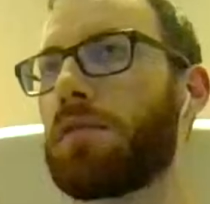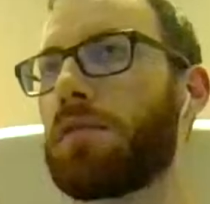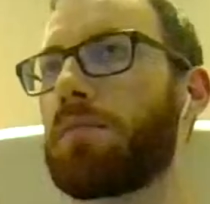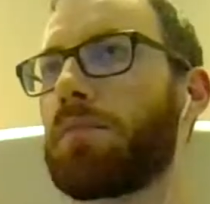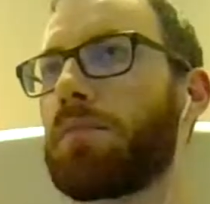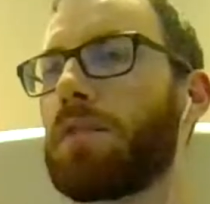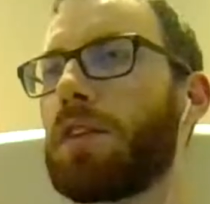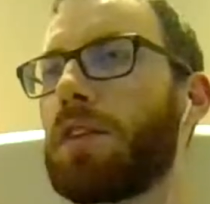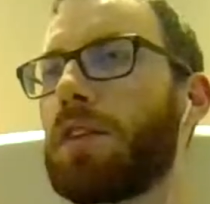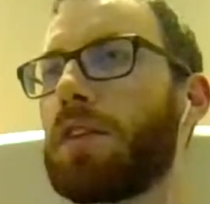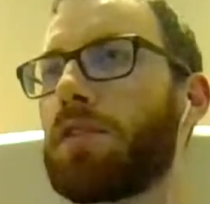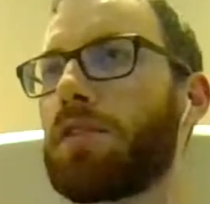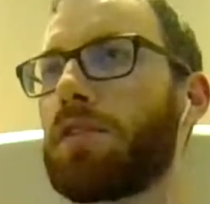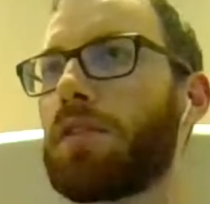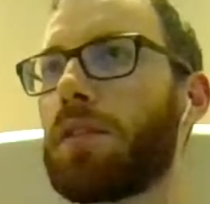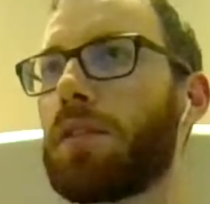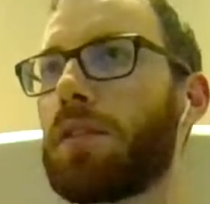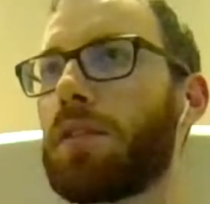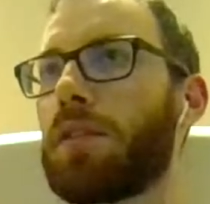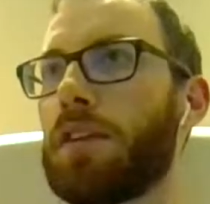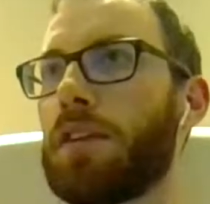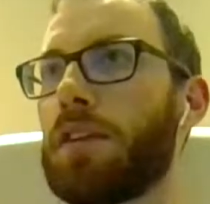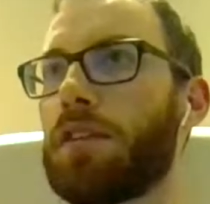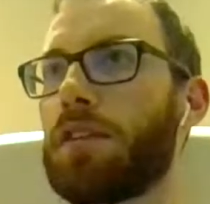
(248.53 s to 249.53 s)
there's
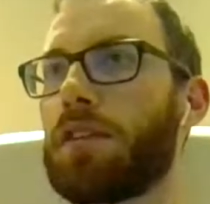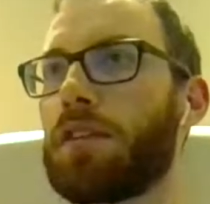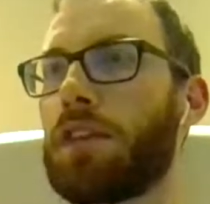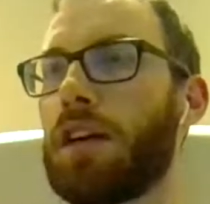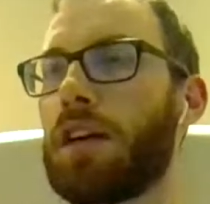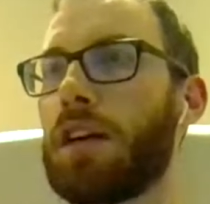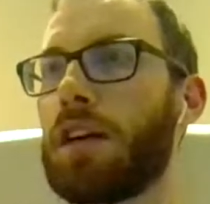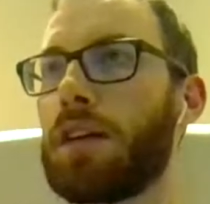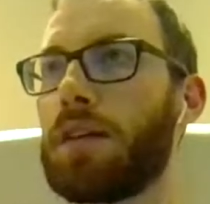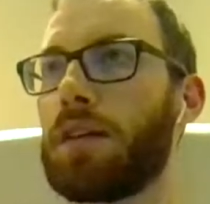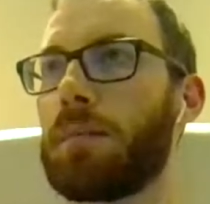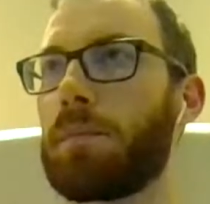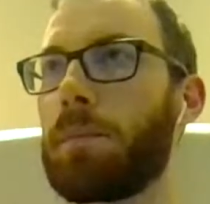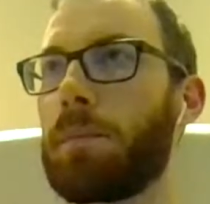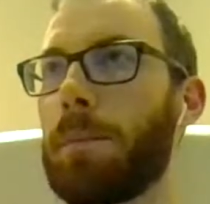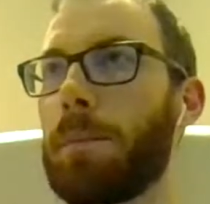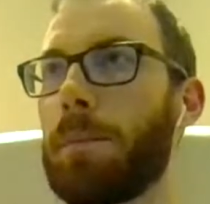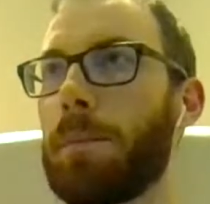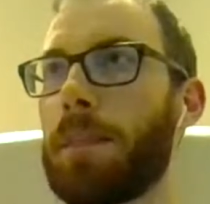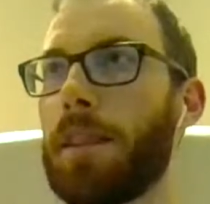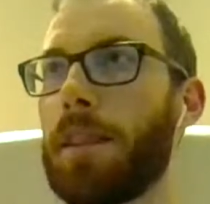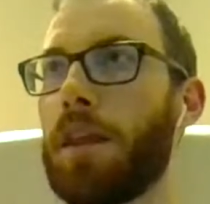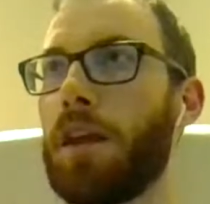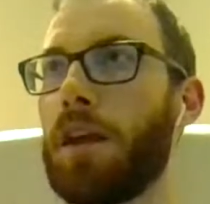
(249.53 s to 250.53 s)
some things like
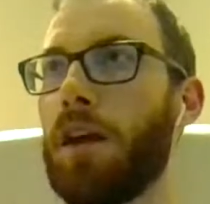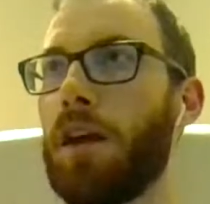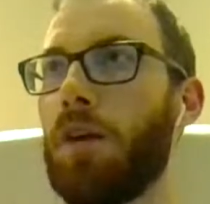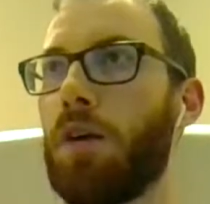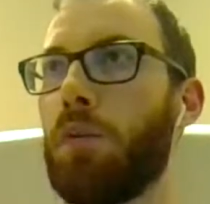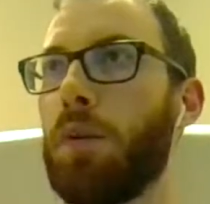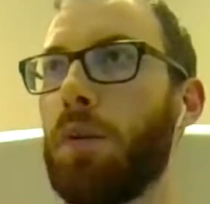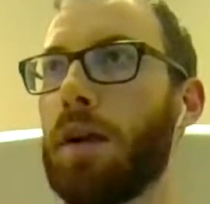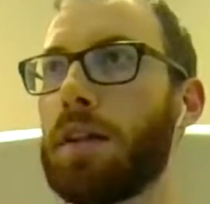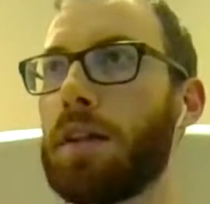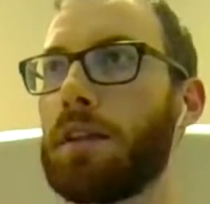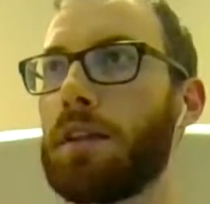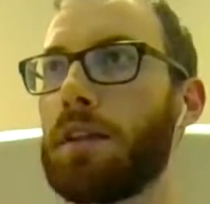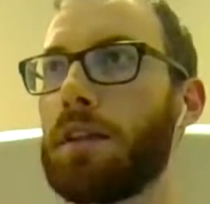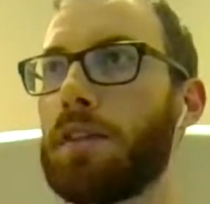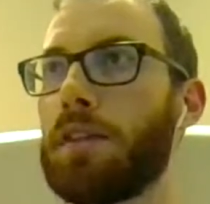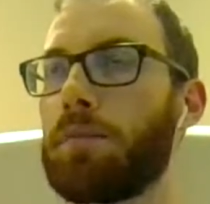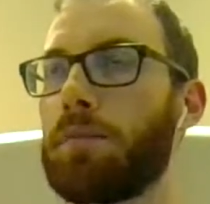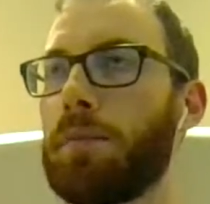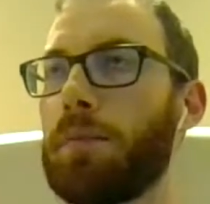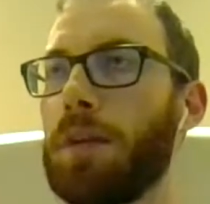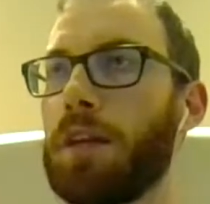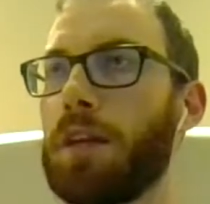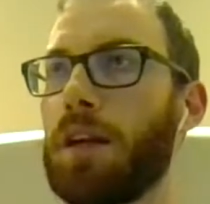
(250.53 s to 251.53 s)
when there's
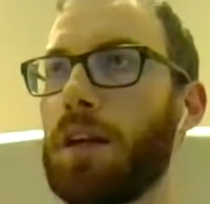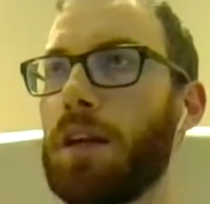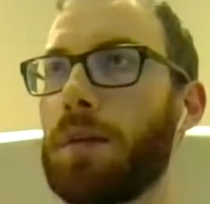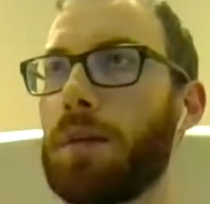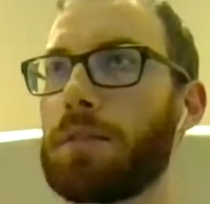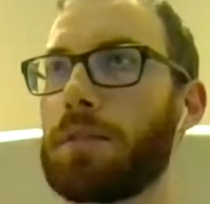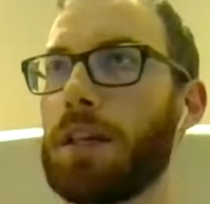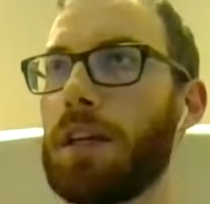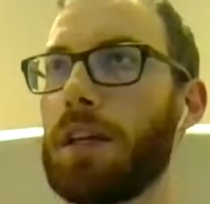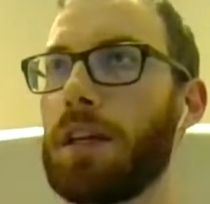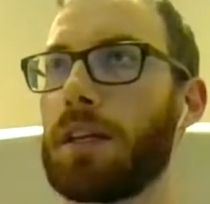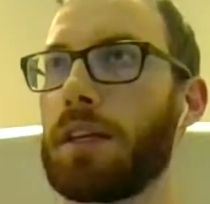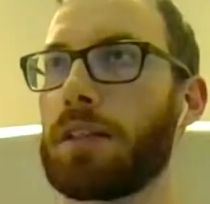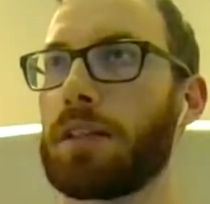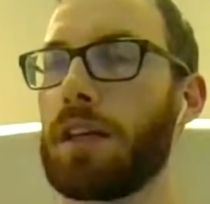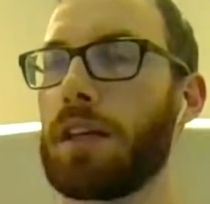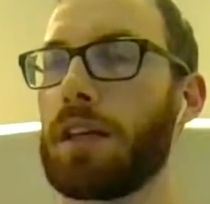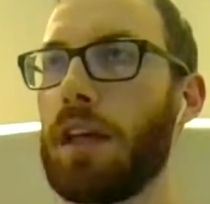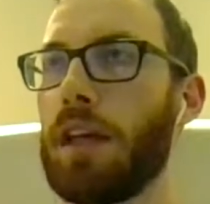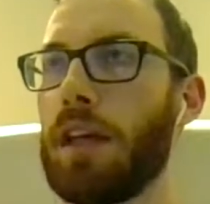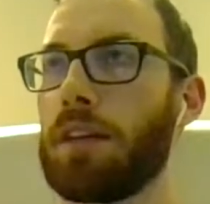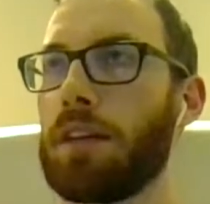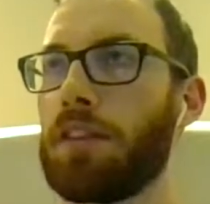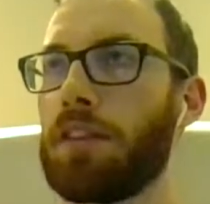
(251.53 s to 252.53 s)
been an update,
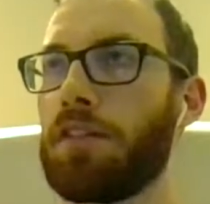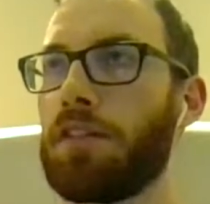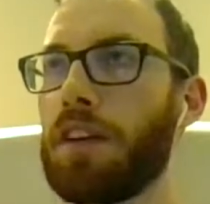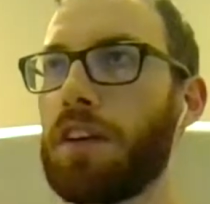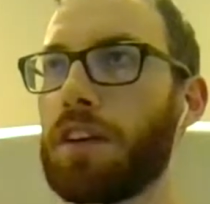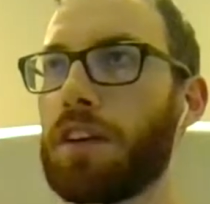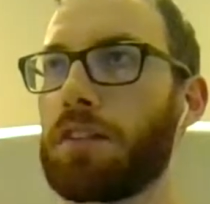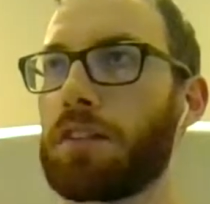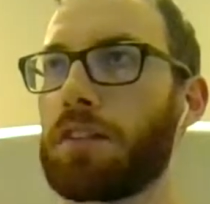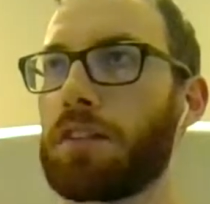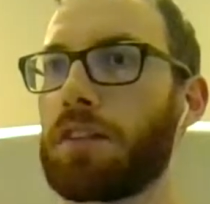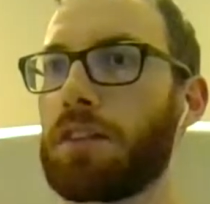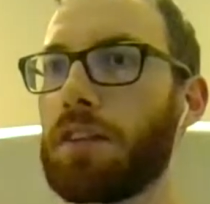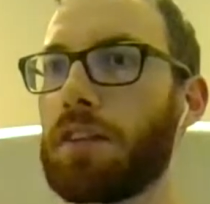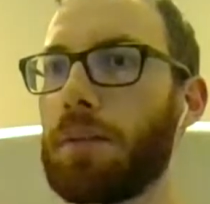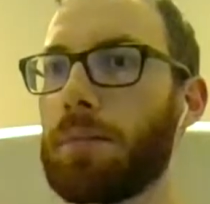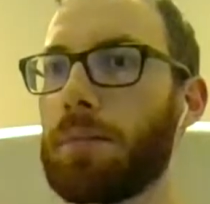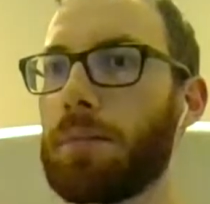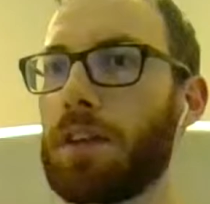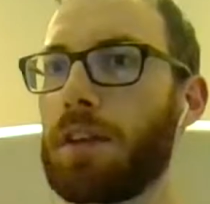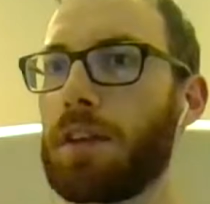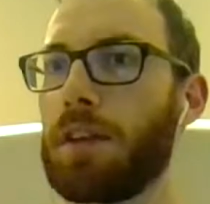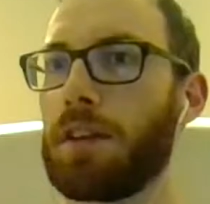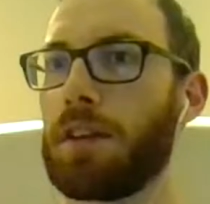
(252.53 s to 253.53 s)
it's fixed
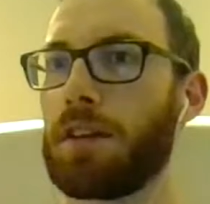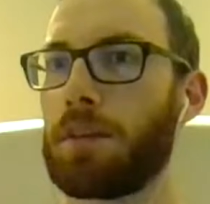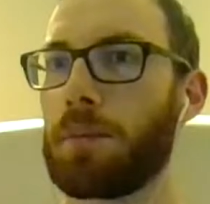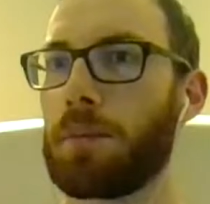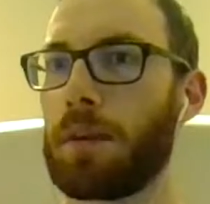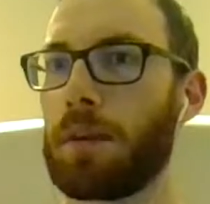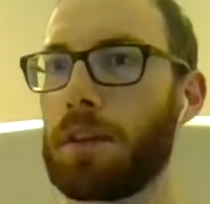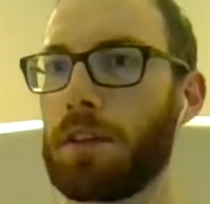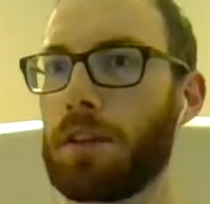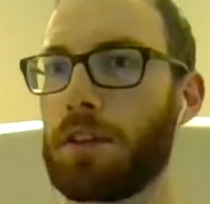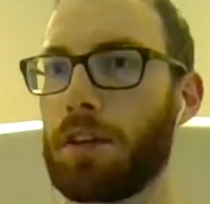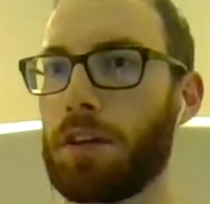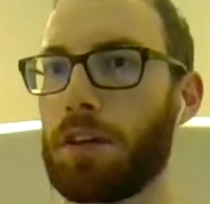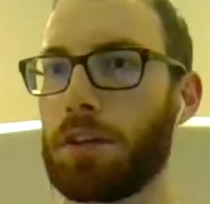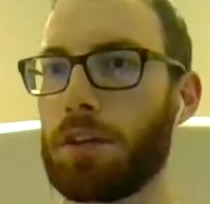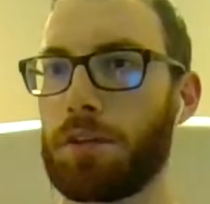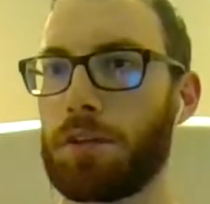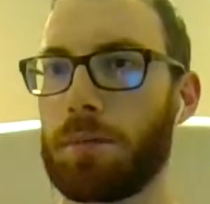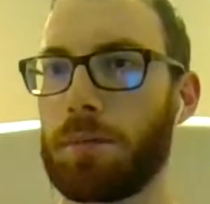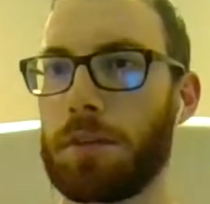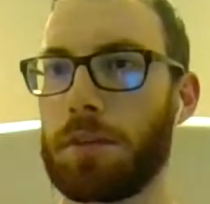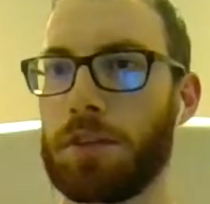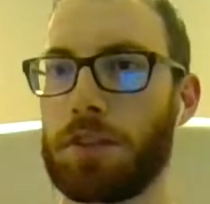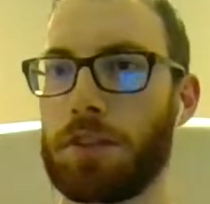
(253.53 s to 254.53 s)
some things, but it's also
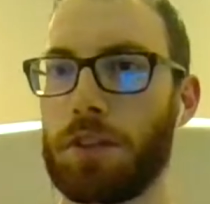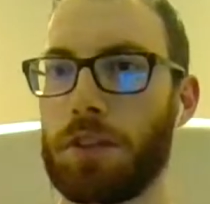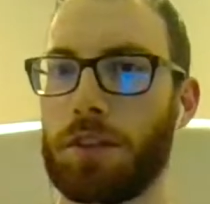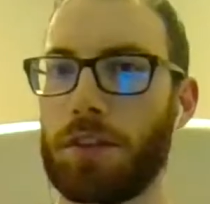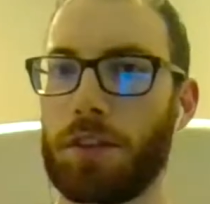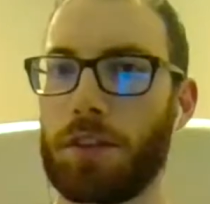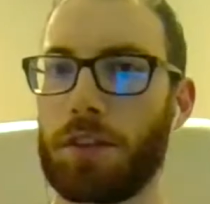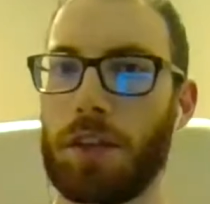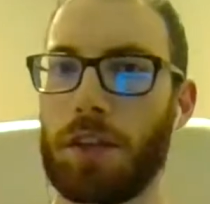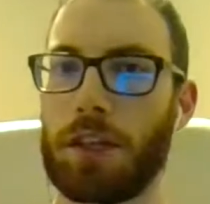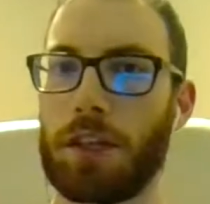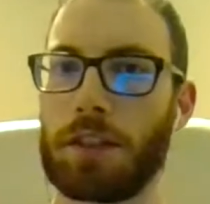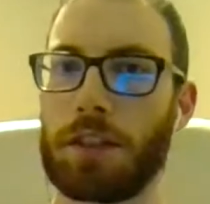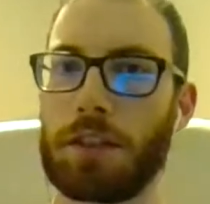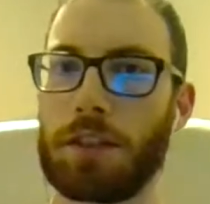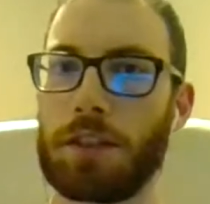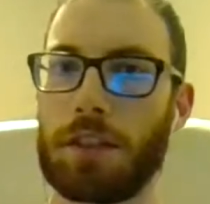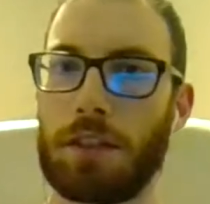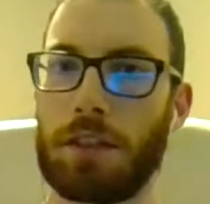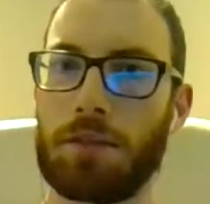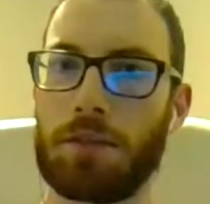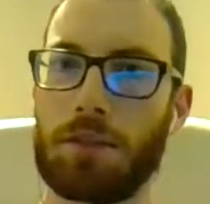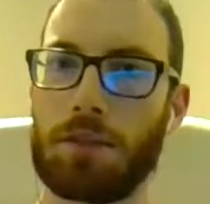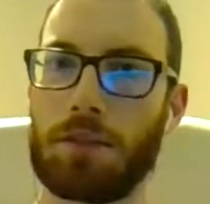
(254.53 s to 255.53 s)
been just as likely
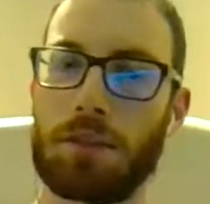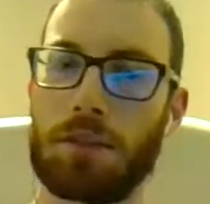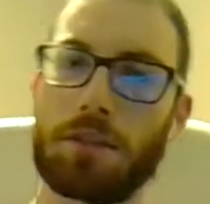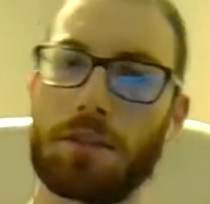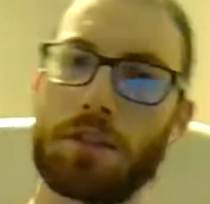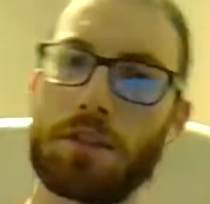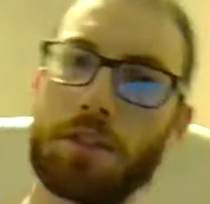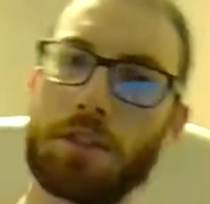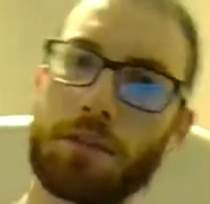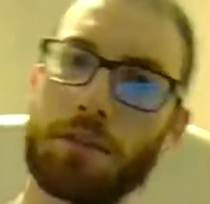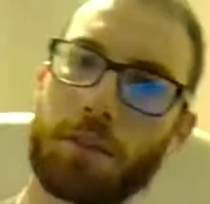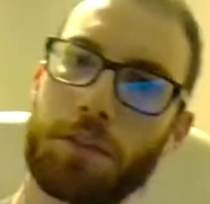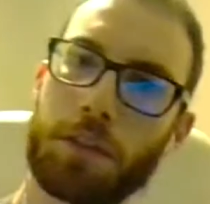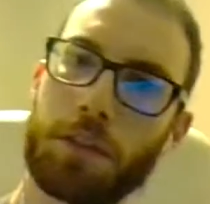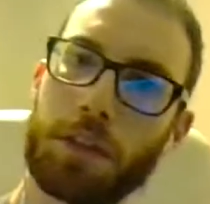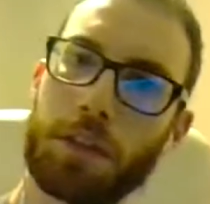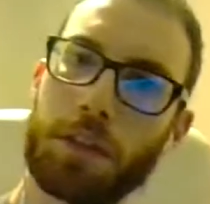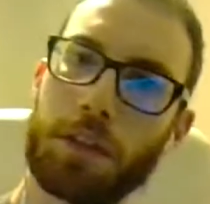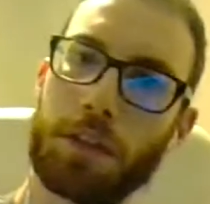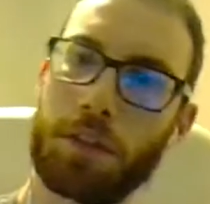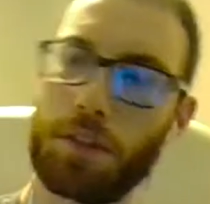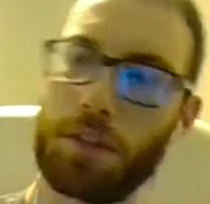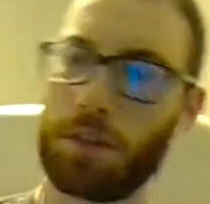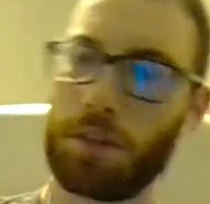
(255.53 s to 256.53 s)
to introduce new things.